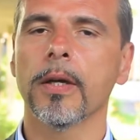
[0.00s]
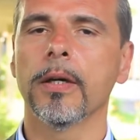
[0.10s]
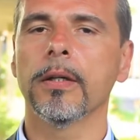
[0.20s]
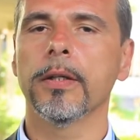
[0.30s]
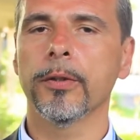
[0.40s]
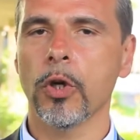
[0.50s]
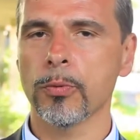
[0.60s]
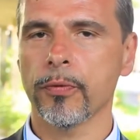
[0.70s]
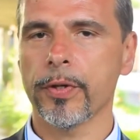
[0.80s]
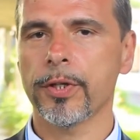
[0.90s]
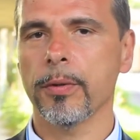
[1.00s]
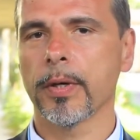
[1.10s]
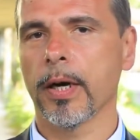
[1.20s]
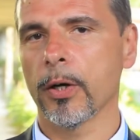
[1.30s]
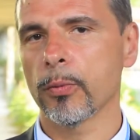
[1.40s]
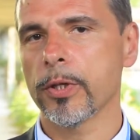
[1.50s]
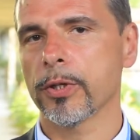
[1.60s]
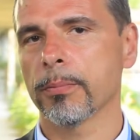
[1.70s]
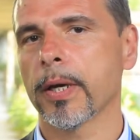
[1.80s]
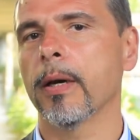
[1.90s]
in terms of achieving our
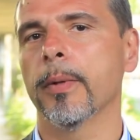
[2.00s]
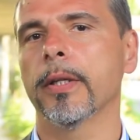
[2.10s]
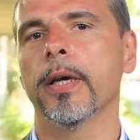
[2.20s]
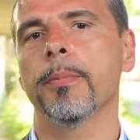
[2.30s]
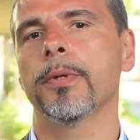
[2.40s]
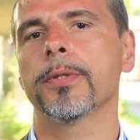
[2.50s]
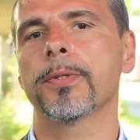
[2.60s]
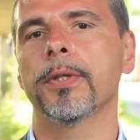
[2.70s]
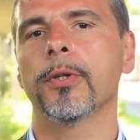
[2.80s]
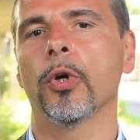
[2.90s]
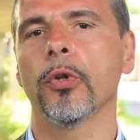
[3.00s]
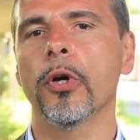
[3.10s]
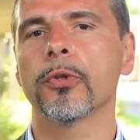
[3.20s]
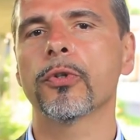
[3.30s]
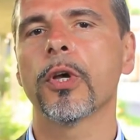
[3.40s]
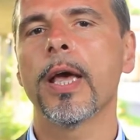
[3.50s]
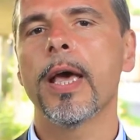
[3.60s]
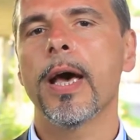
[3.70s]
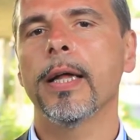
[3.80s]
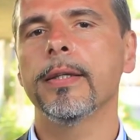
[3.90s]
vision, becoming the happiest city on earth.
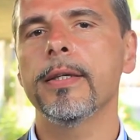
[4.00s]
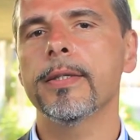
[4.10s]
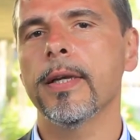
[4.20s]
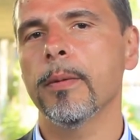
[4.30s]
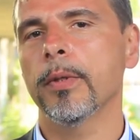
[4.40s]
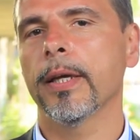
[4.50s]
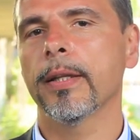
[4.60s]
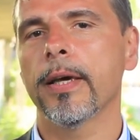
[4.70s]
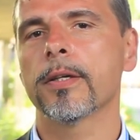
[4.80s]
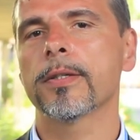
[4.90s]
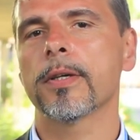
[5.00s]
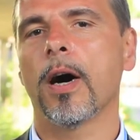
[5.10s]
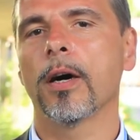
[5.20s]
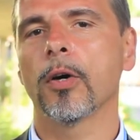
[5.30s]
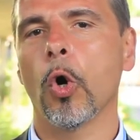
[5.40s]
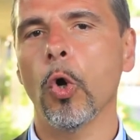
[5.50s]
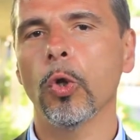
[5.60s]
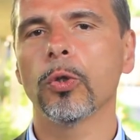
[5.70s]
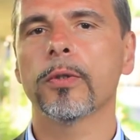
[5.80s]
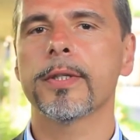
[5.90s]
And these enabling layers are
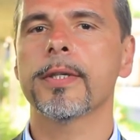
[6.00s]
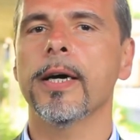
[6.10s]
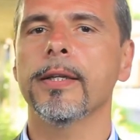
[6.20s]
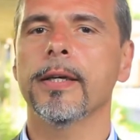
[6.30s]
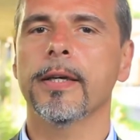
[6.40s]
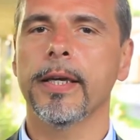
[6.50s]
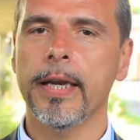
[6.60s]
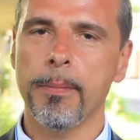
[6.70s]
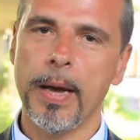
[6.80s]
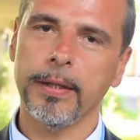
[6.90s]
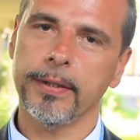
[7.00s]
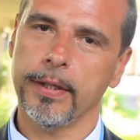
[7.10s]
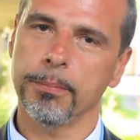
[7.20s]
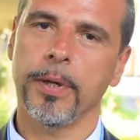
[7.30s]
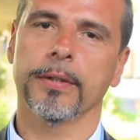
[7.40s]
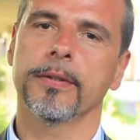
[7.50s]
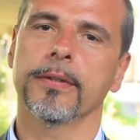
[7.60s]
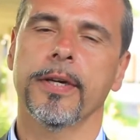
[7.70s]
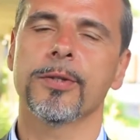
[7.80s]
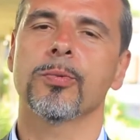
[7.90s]
all residing in a melting pot,
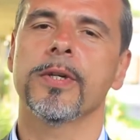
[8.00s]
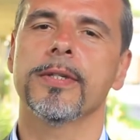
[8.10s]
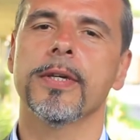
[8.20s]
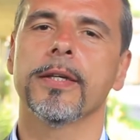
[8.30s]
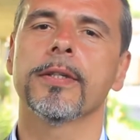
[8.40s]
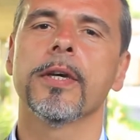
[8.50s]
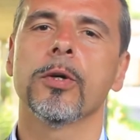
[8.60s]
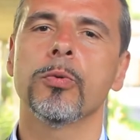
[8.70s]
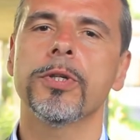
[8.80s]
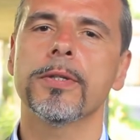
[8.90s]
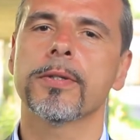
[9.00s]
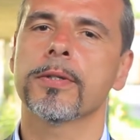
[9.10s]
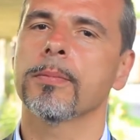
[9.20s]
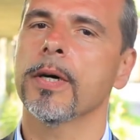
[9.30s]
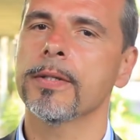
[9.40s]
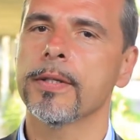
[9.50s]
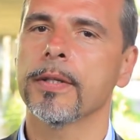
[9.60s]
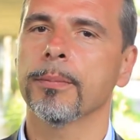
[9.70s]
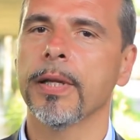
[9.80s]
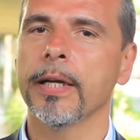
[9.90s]
as we said, which is the smart
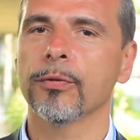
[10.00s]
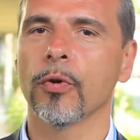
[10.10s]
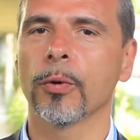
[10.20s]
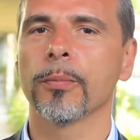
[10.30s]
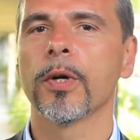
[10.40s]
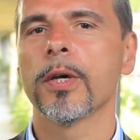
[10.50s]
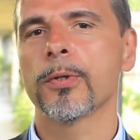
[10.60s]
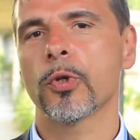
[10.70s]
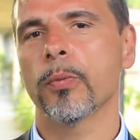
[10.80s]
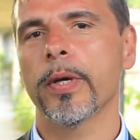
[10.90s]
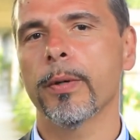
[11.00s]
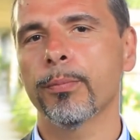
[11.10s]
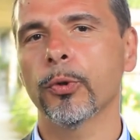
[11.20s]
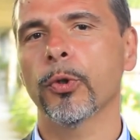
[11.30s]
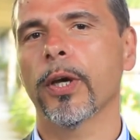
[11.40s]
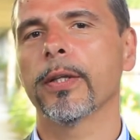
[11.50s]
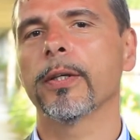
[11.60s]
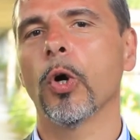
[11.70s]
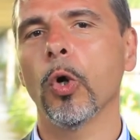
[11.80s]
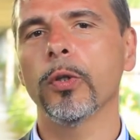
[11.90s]
city platform. So we have put
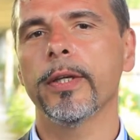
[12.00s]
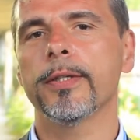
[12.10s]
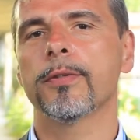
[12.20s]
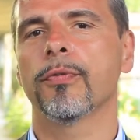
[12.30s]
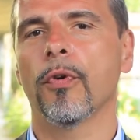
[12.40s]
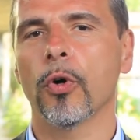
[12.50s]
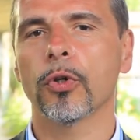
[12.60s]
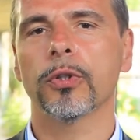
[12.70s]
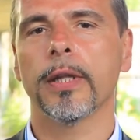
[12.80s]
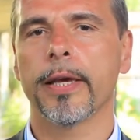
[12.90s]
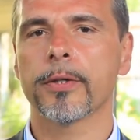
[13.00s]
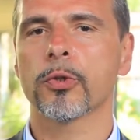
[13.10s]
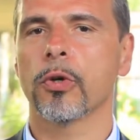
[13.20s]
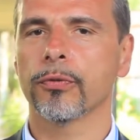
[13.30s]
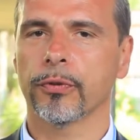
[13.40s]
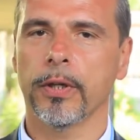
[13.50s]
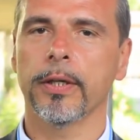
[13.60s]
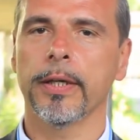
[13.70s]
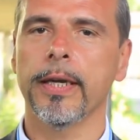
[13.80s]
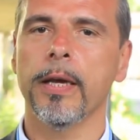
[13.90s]
together all these 4 layers of
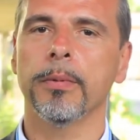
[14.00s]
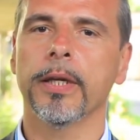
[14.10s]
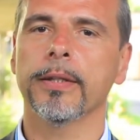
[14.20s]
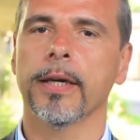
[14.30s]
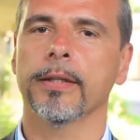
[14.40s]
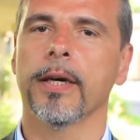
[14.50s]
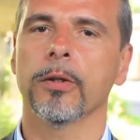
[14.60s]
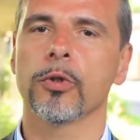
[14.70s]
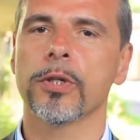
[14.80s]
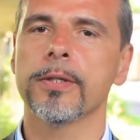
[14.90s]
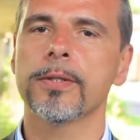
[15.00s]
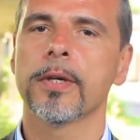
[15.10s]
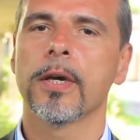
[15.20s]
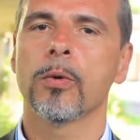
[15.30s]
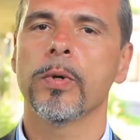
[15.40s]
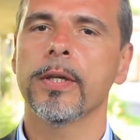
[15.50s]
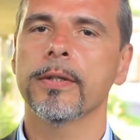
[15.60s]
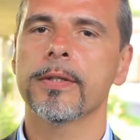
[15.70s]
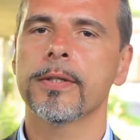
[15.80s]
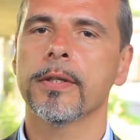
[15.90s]
enabling technologies
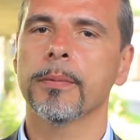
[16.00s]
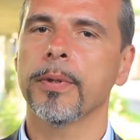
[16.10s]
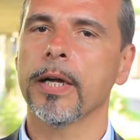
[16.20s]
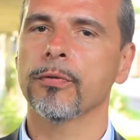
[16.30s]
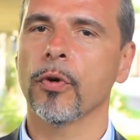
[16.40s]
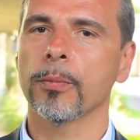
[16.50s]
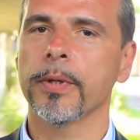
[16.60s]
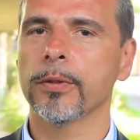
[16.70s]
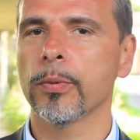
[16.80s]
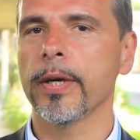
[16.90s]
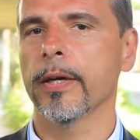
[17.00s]
within the city platform that we